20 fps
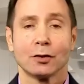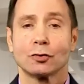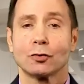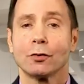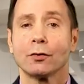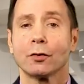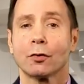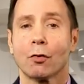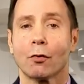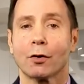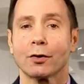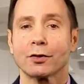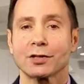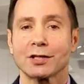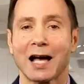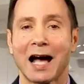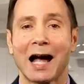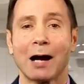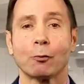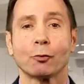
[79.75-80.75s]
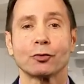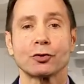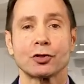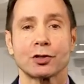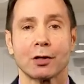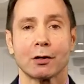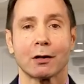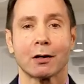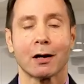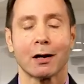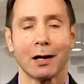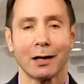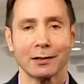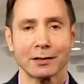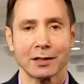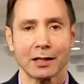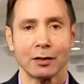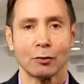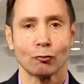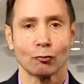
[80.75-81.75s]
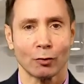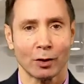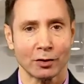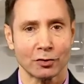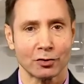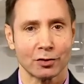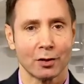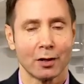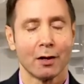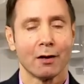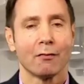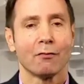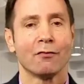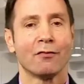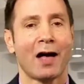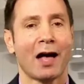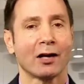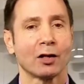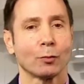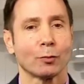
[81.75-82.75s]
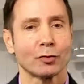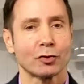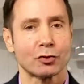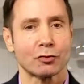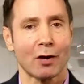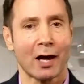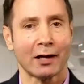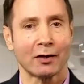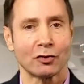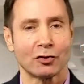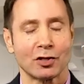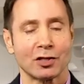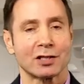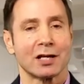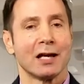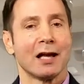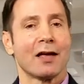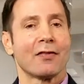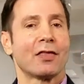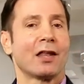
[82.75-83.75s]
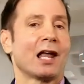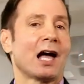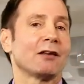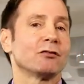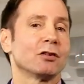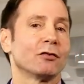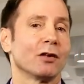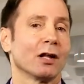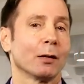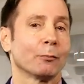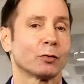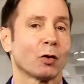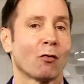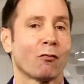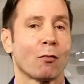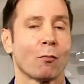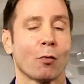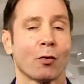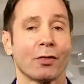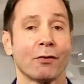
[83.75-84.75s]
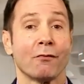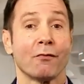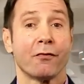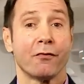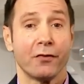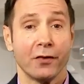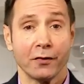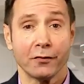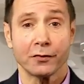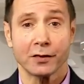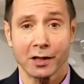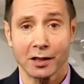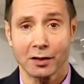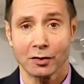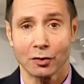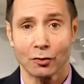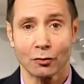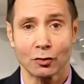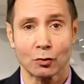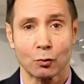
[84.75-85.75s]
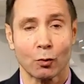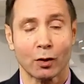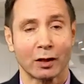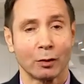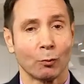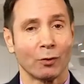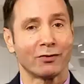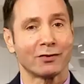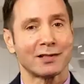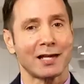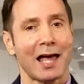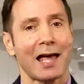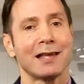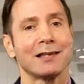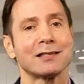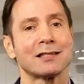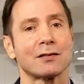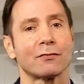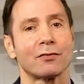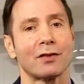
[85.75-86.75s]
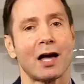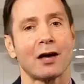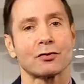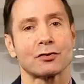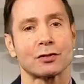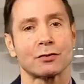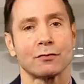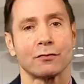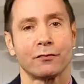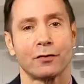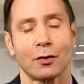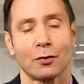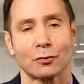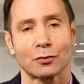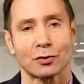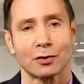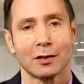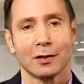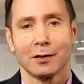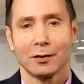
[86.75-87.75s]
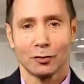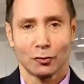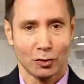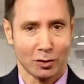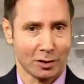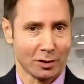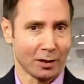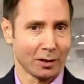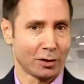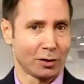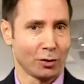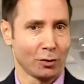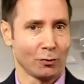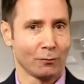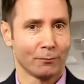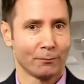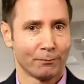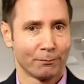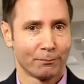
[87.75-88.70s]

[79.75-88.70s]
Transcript: During the course, I will share content-rich, valuable strategies that I've developed over more than 15 years working with tens of thousands of folks just like you.